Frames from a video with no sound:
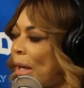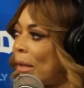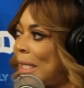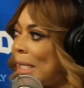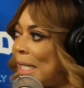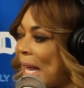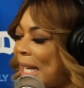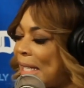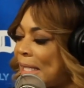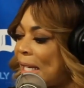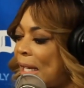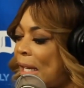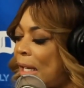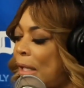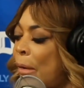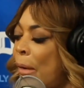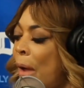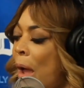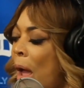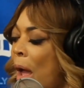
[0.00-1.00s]
Williams
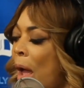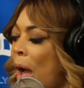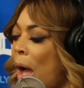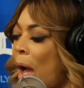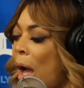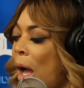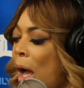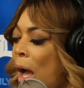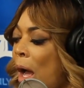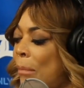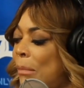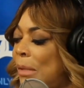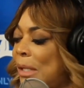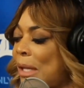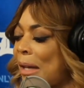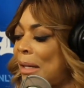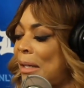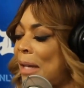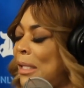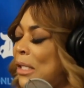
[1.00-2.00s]
content, be sure to
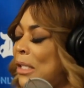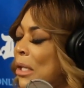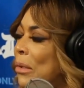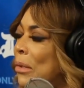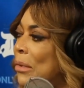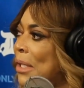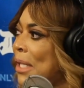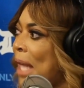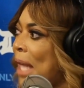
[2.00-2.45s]
subscribe to our